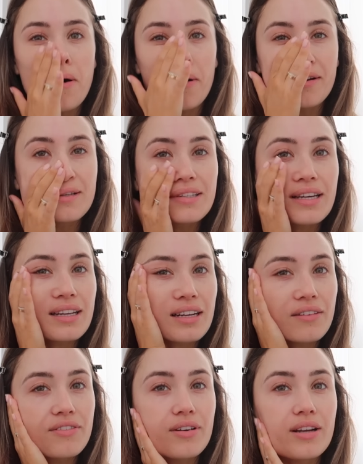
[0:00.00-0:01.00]
on the skin and
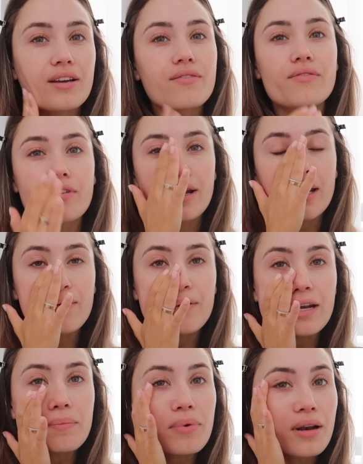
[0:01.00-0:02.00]
I feel like it really
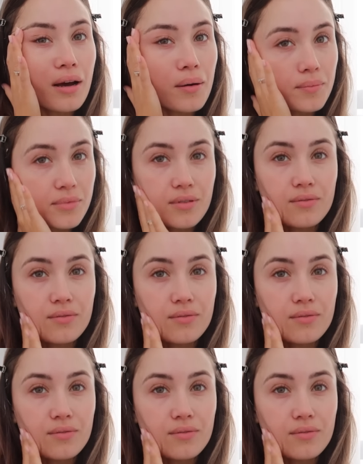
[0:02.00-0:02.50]
really plumps